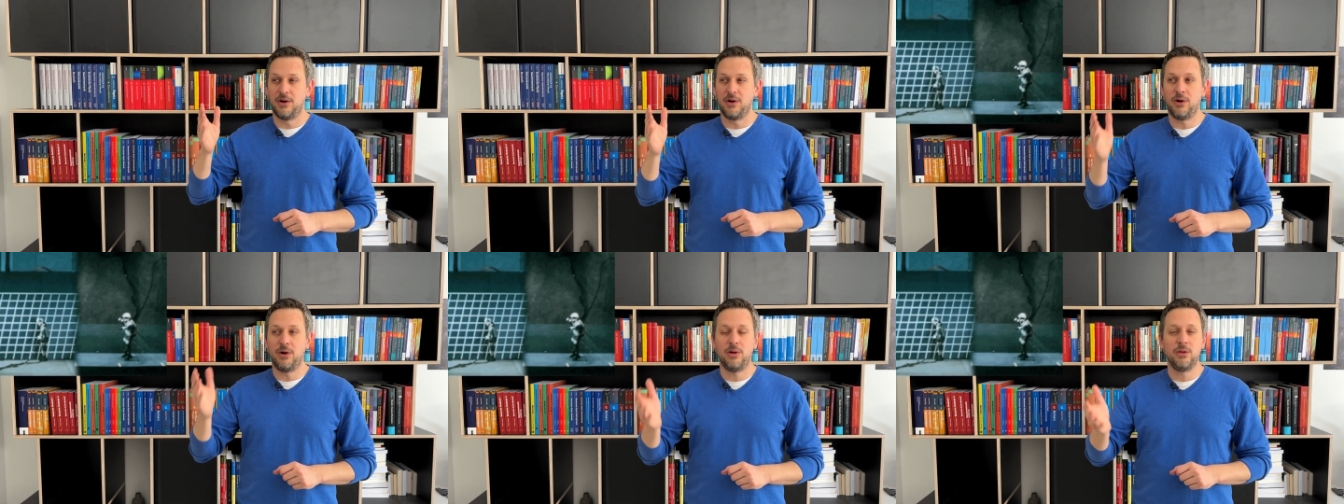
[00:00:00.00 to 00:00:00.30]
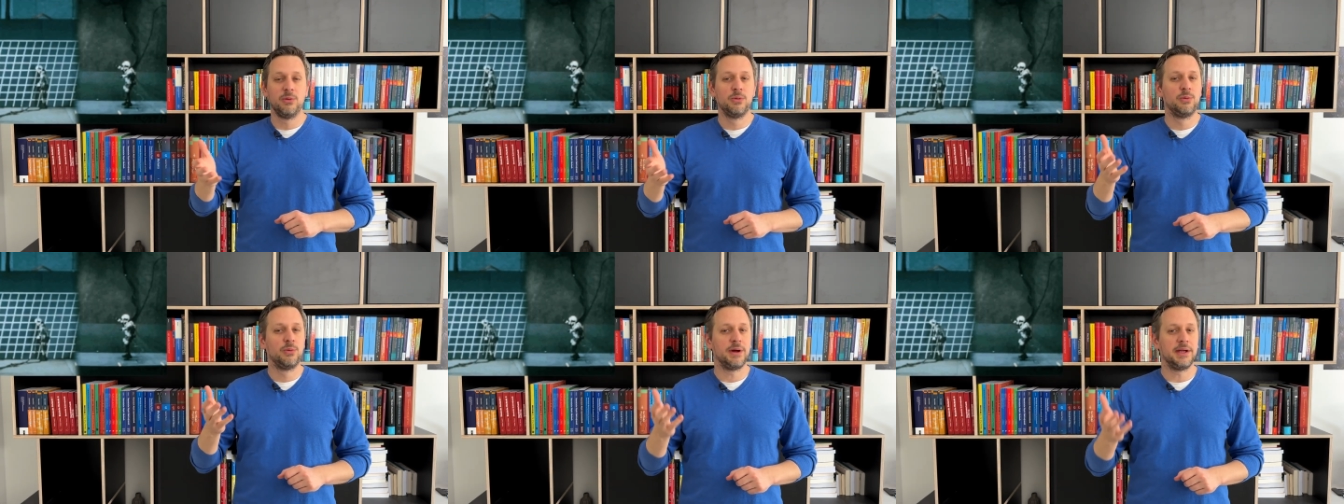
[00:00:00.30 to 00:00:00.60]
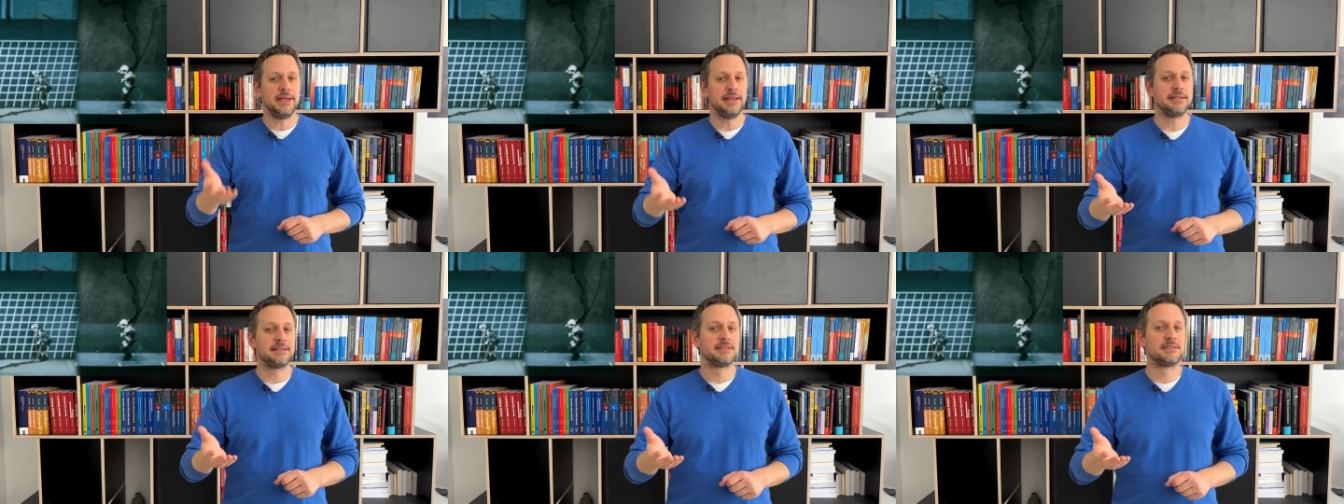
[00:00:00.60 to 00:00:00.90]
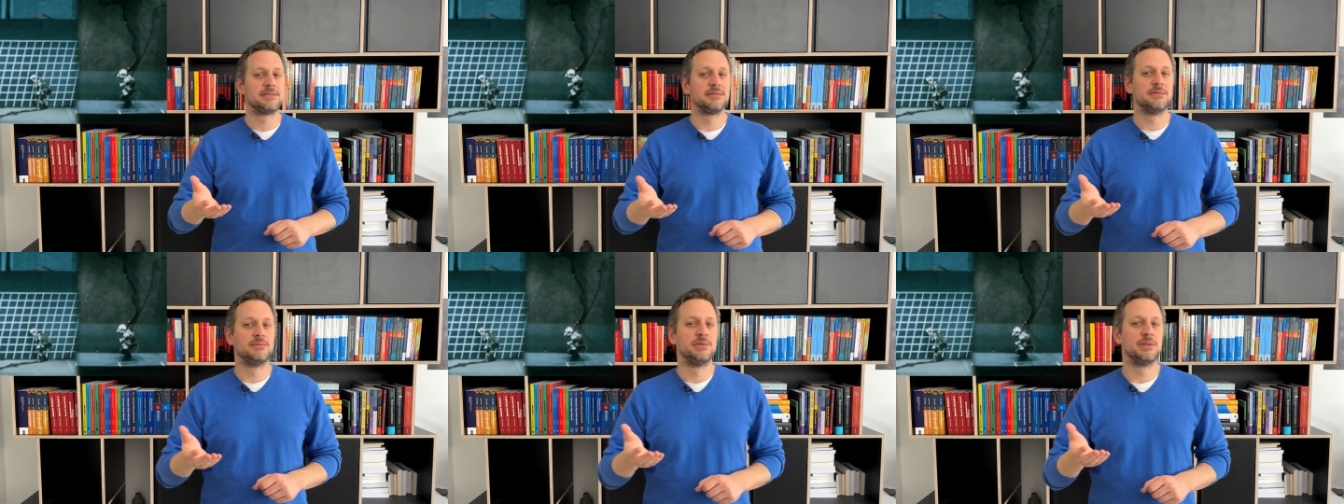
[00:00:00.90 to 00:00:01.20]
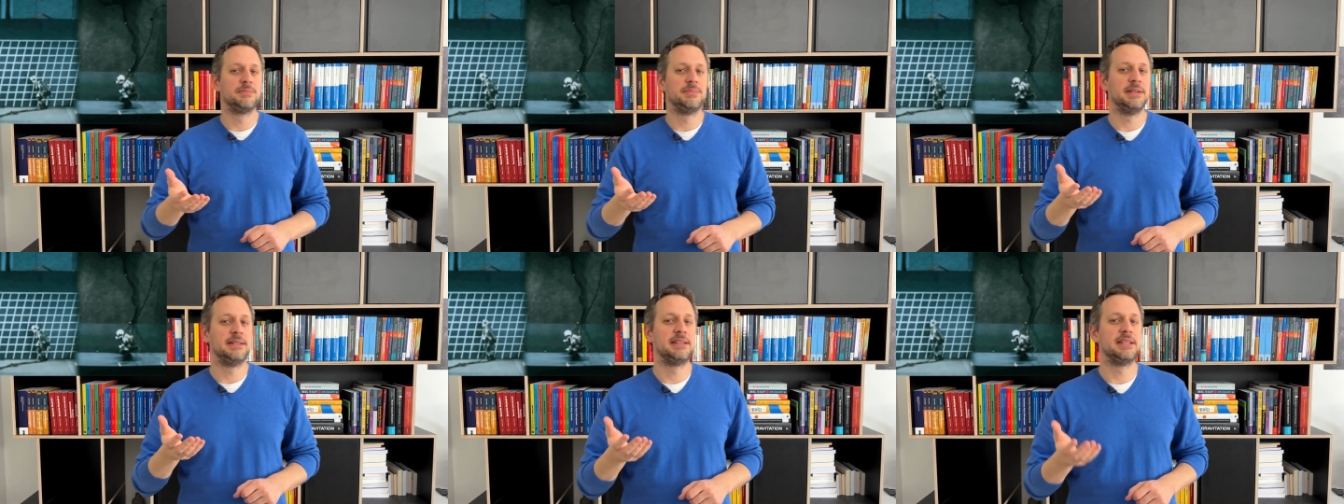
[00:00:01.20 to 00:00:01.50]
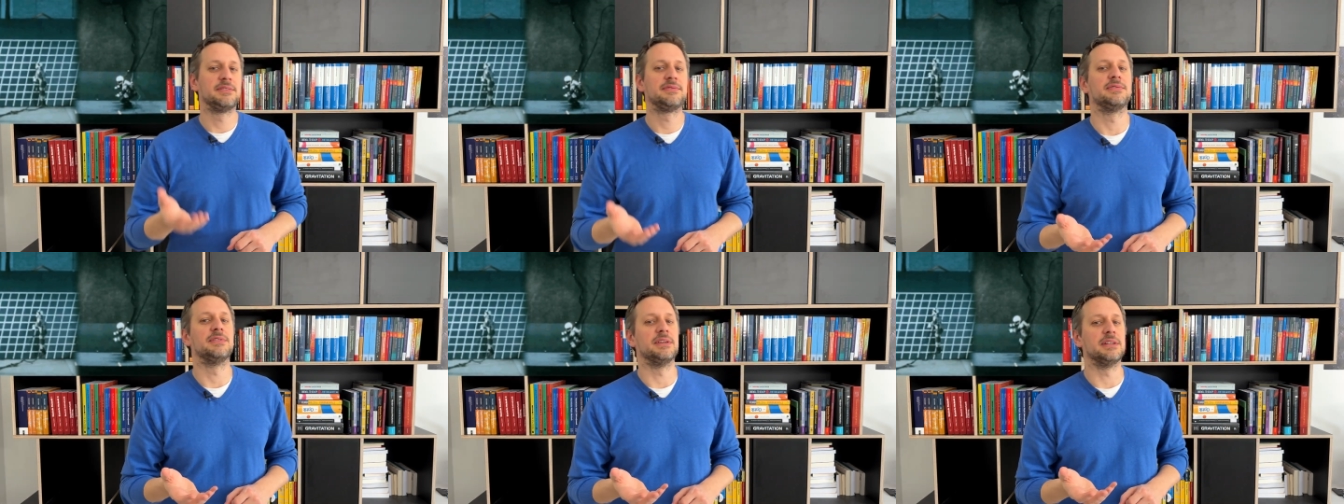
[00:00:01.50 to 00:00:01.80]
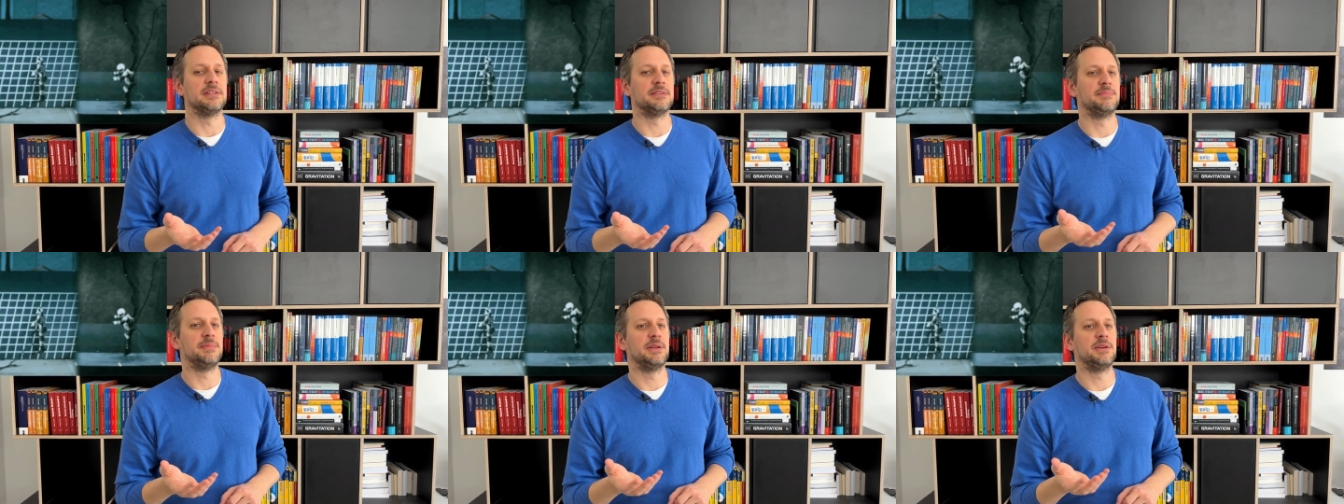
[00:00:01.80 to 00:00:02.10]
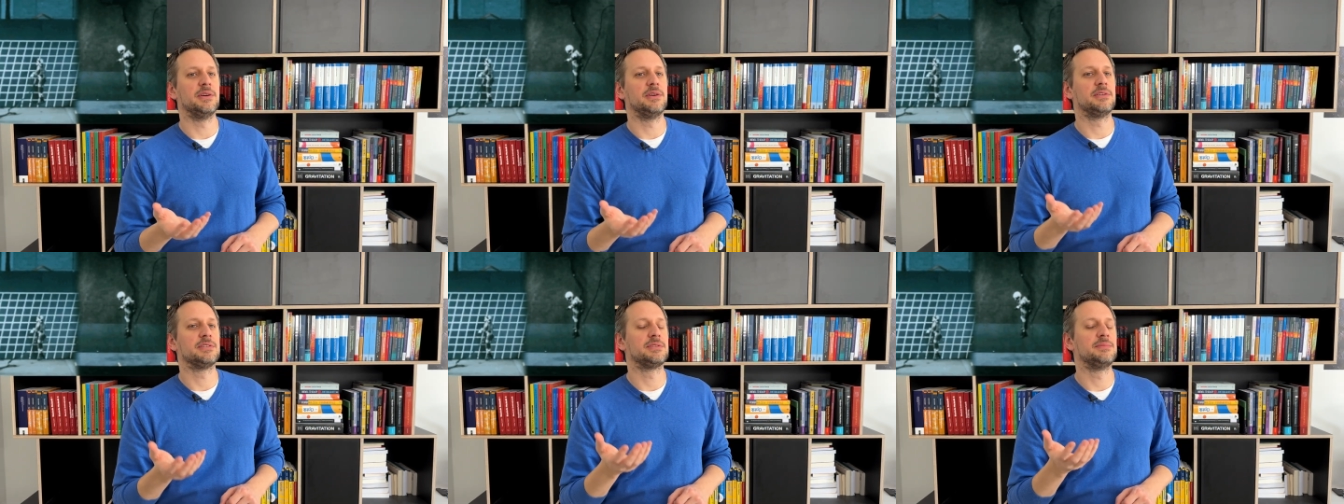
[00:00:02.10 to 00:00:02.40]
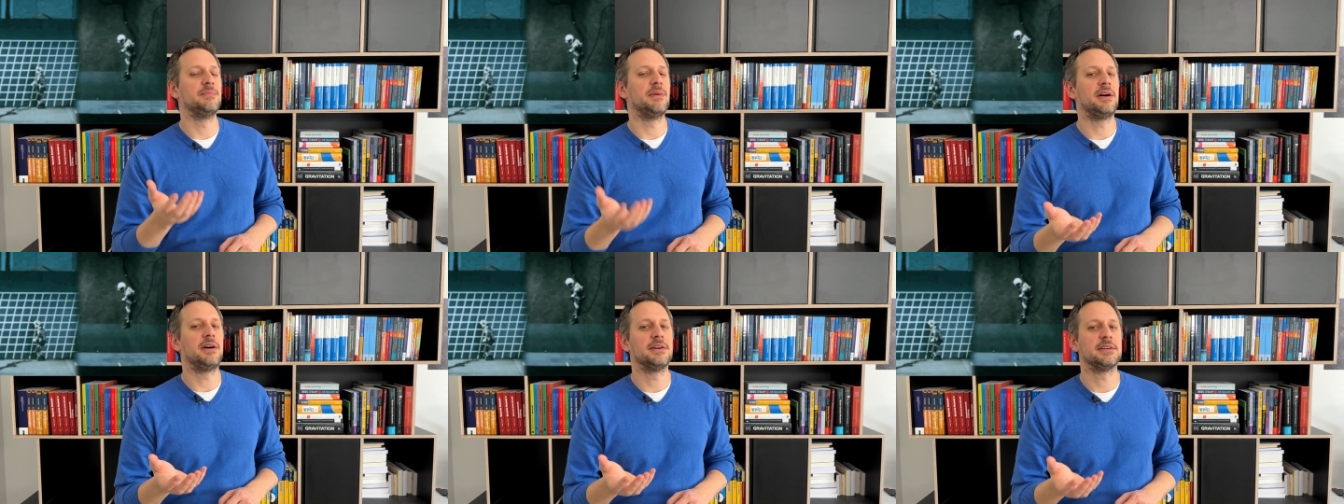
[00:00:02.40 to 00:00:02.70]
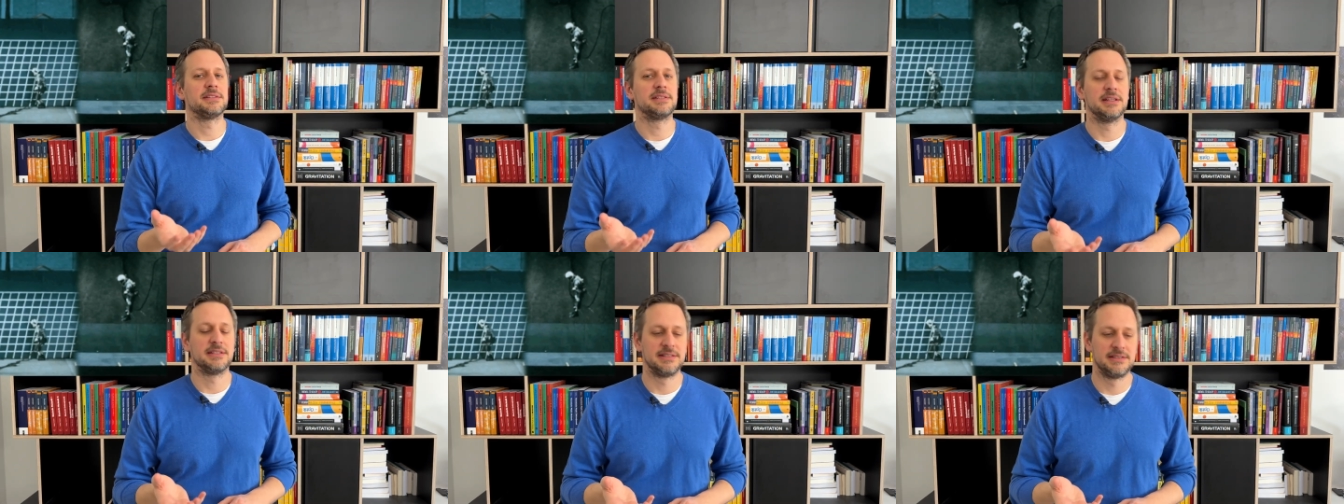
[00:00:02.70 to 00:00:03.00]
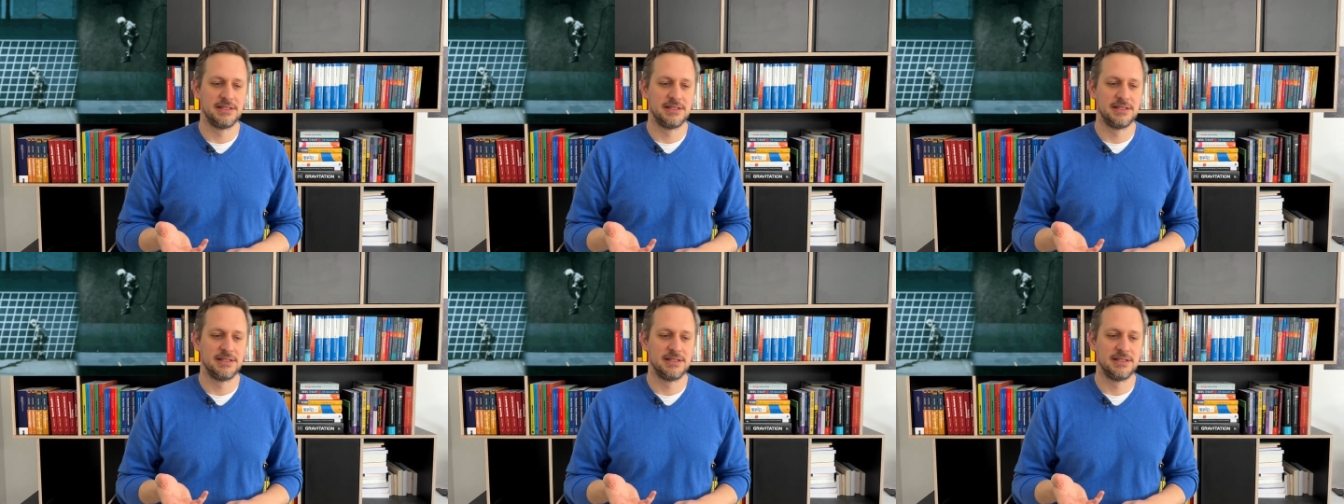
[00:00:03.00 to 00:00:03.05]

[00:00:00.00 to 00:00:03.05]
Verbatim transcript: all weights would be different because Mars has a